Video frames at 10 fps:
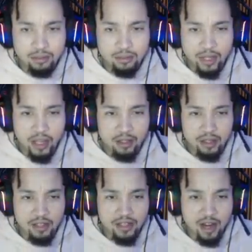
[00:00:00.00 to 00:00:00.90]
Yeah,
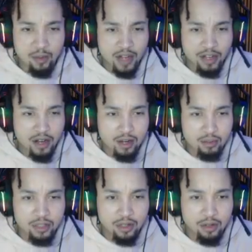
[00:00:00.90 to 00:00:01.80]
now stand right there
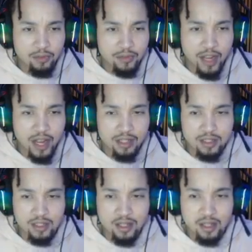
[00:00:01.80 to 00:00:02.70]
with your goofy
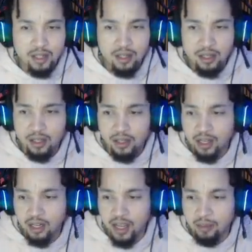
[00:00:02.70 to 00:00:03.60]
ass. Now
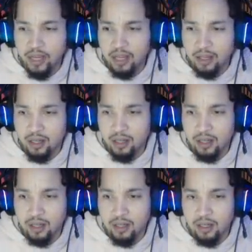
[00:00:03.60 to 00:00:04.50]
look at me. Take a picture.